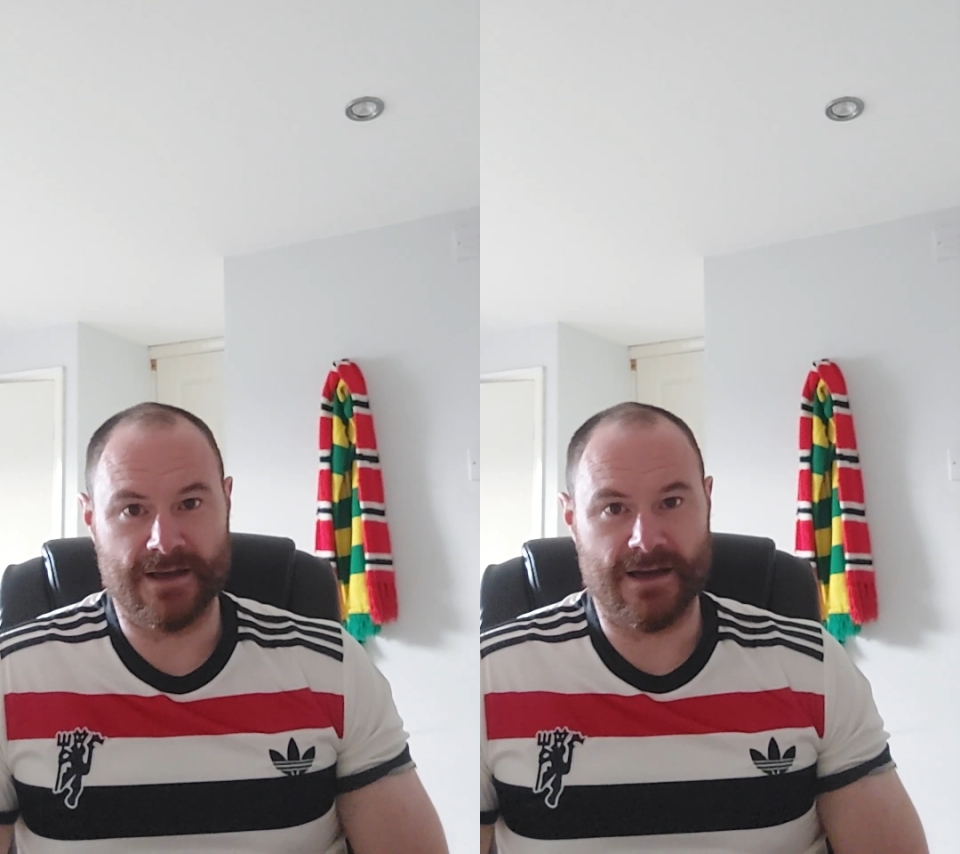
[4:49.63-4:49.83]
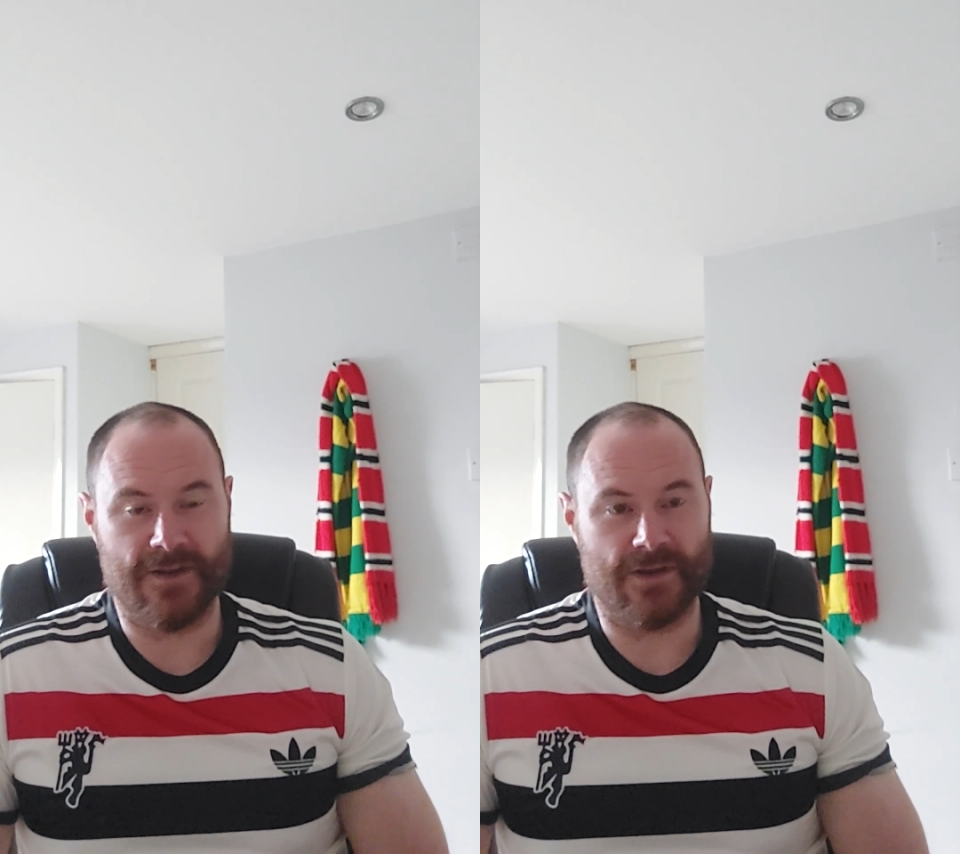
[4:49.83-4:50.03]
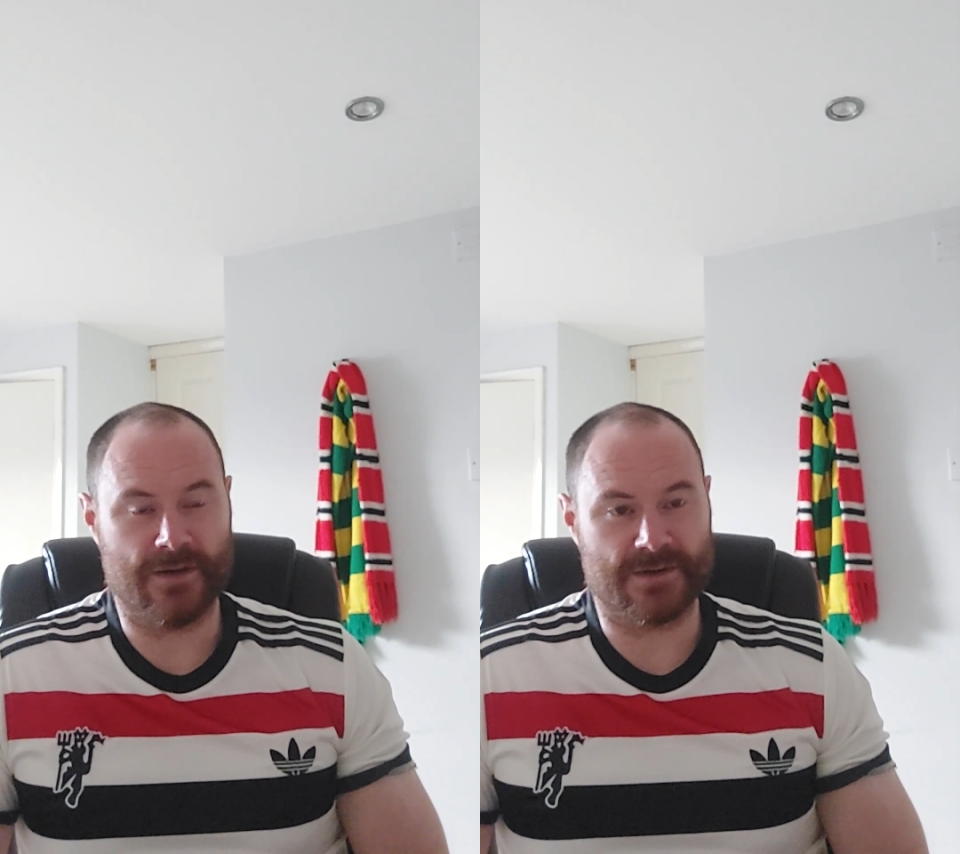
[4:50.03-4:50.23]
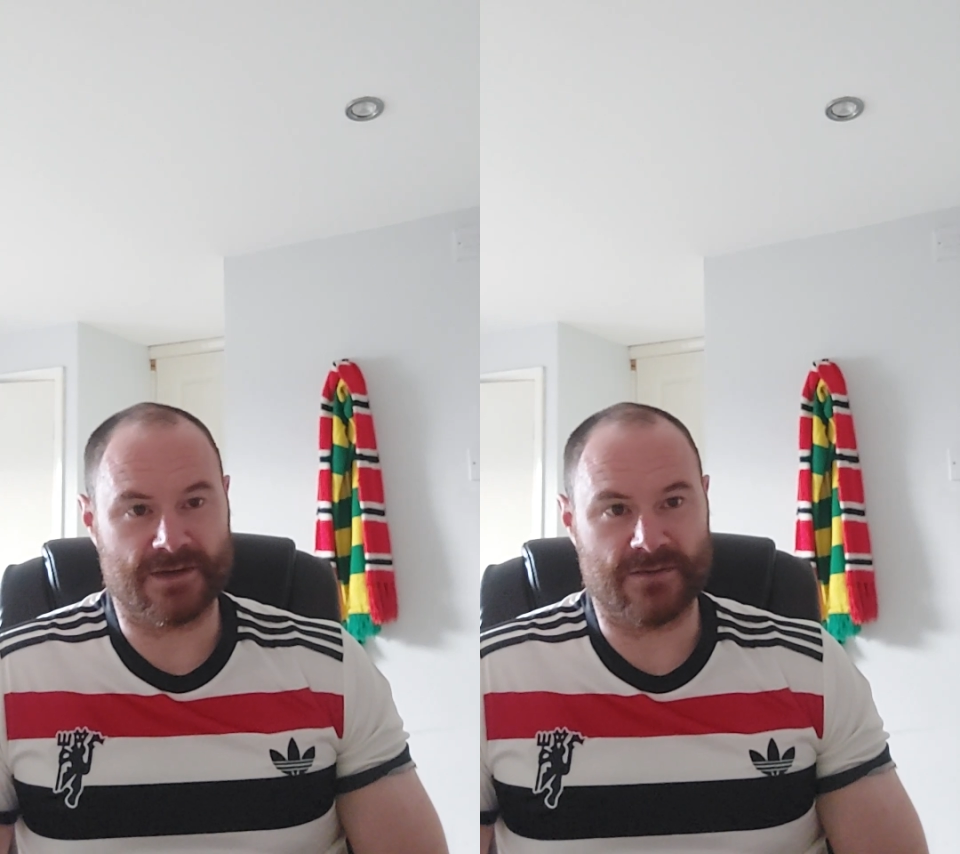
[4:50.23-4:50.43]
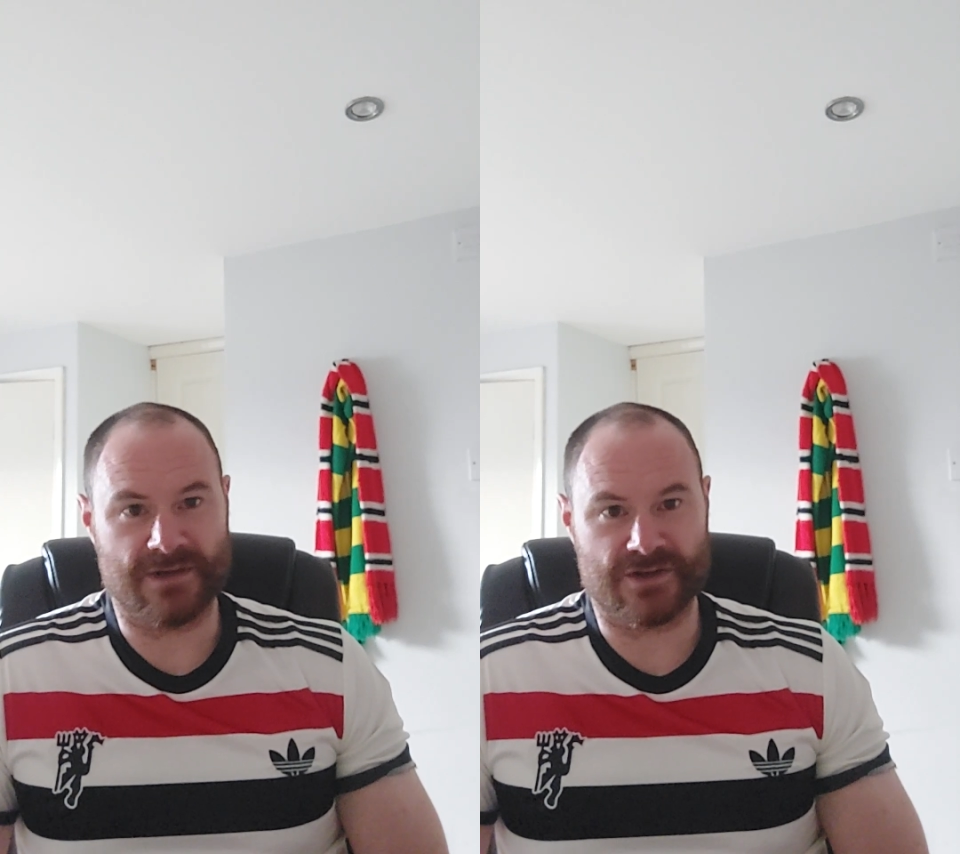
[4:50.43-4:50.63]
and that he was going
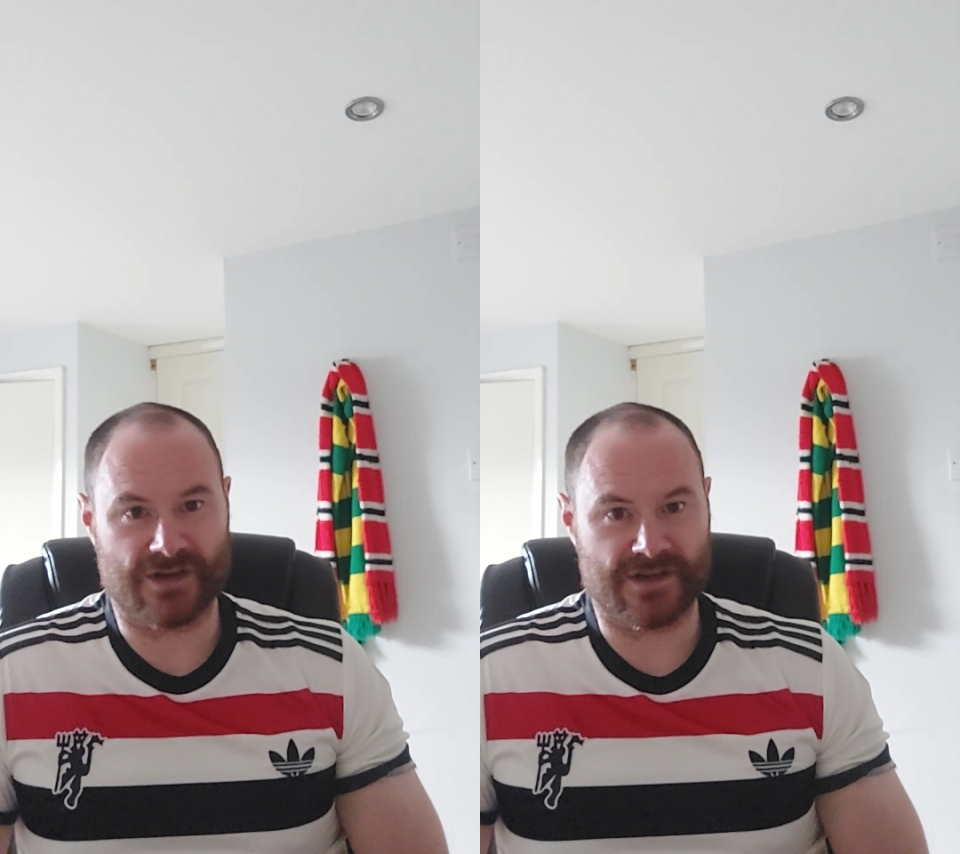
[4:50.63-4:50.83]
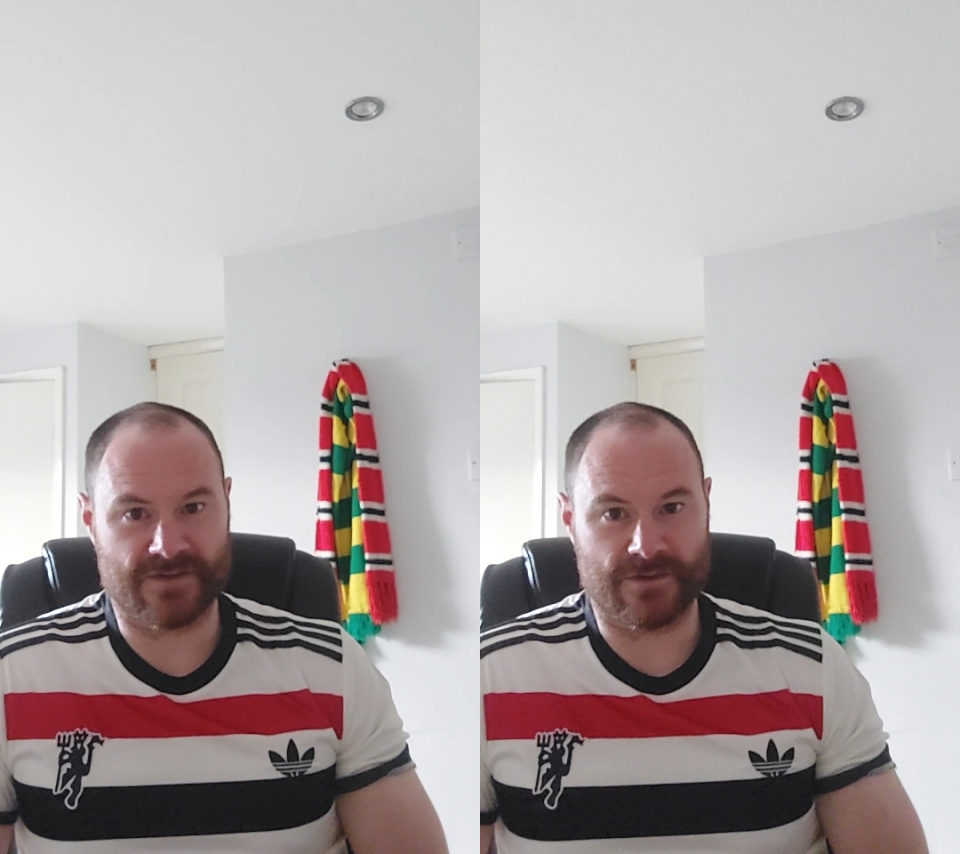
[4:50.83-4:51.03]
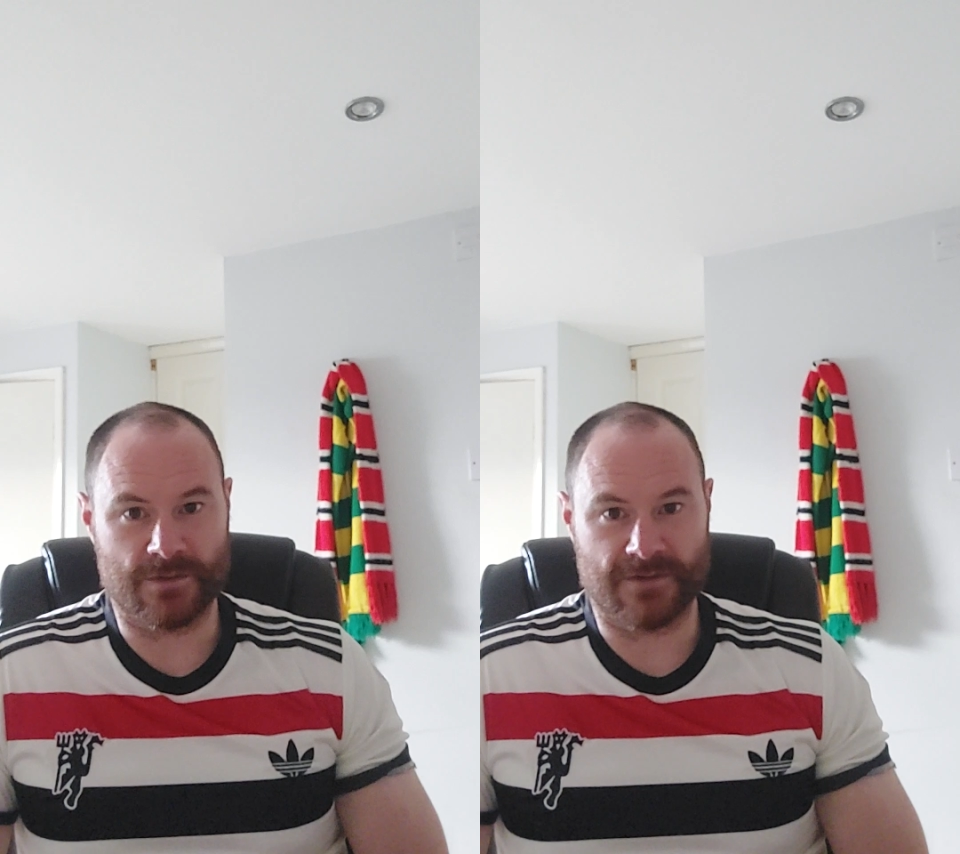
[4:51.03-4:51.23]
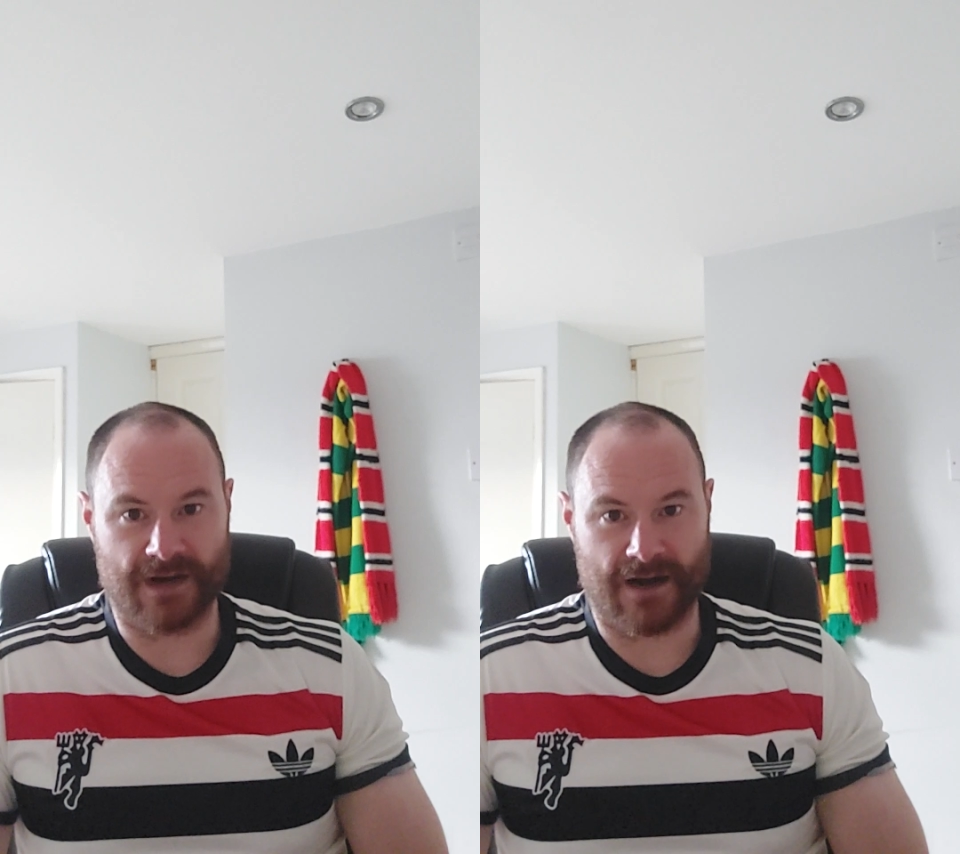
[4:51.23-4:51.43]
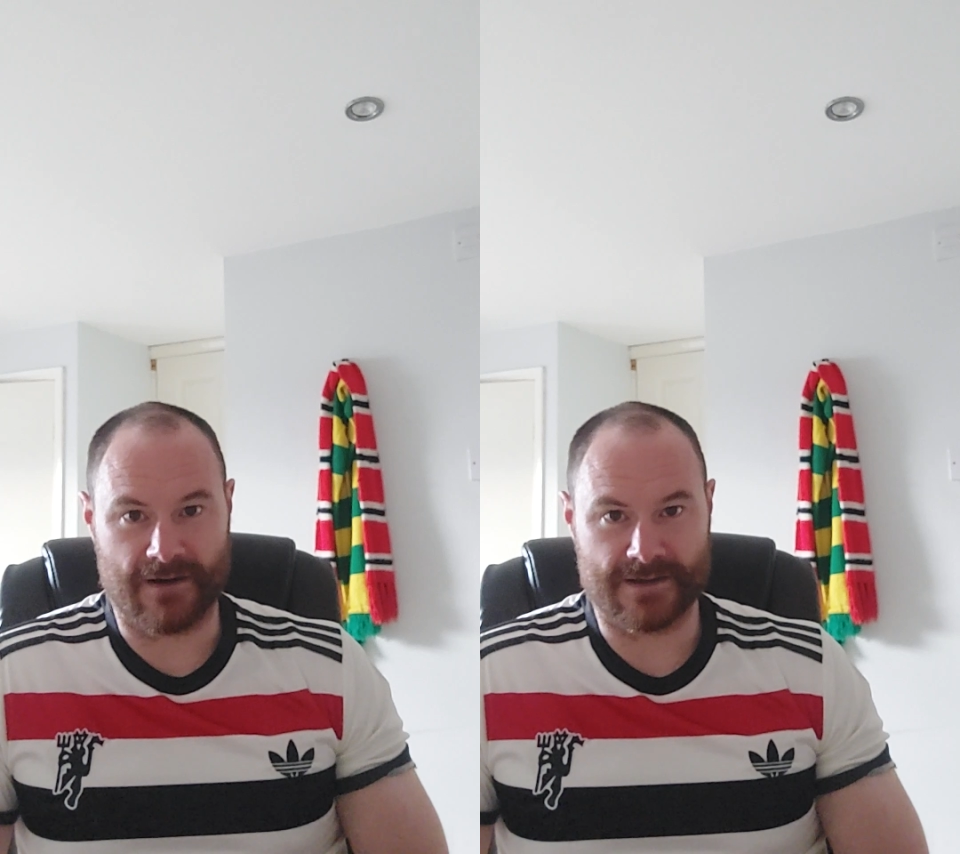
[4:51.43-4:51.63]
to be a transformative
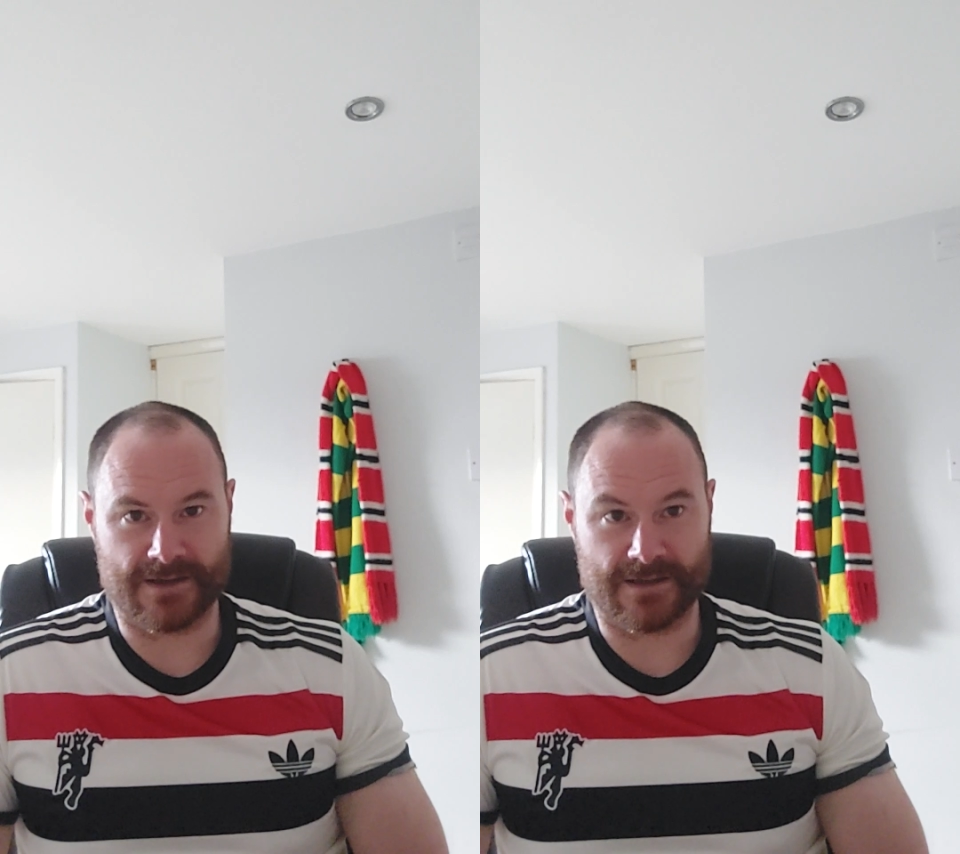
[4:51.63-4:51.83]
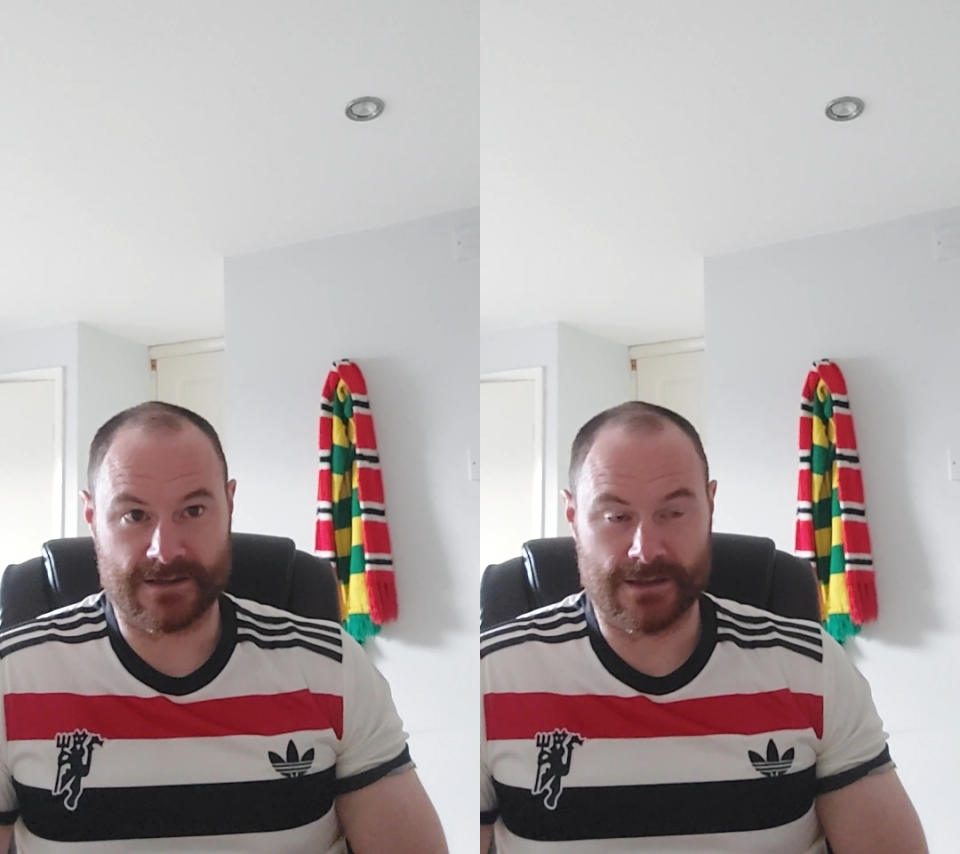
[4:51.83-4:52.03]
character.